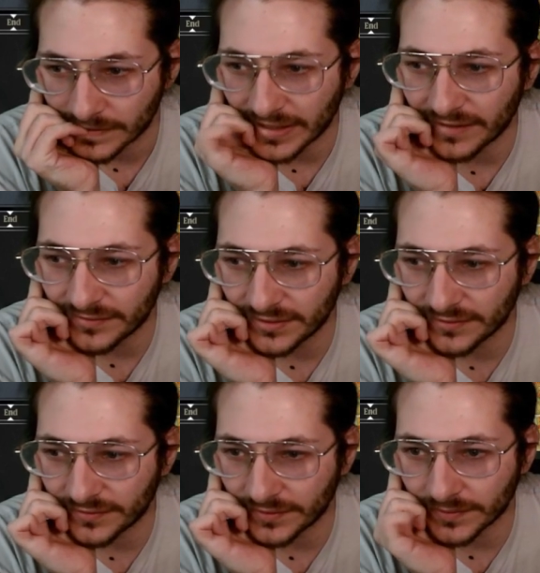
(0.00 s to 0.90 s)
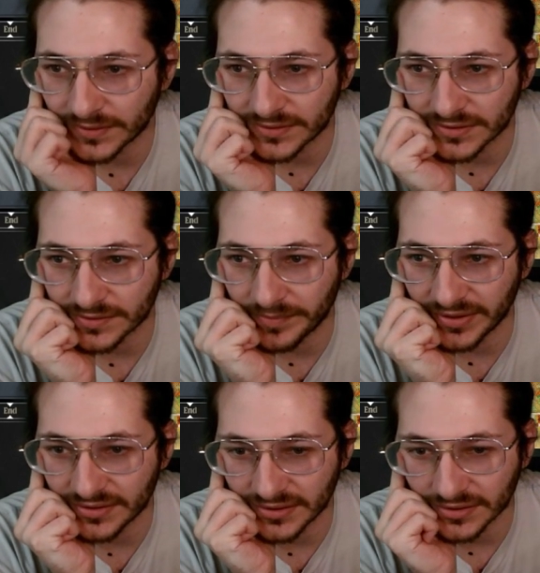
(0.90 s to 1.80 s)
Cavalier of Thorns is a
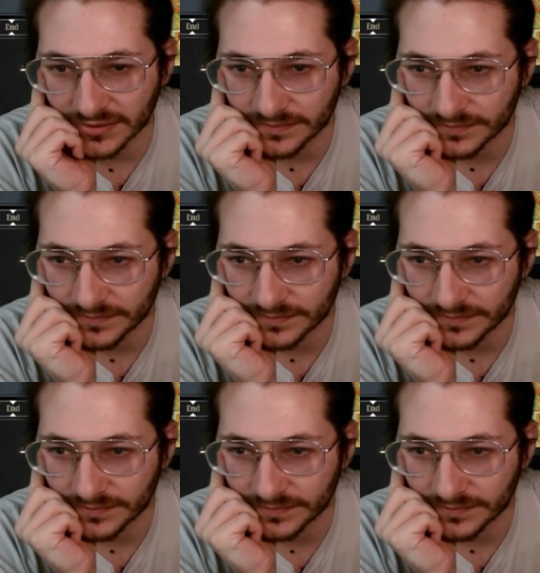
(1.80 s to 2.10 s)
big deal.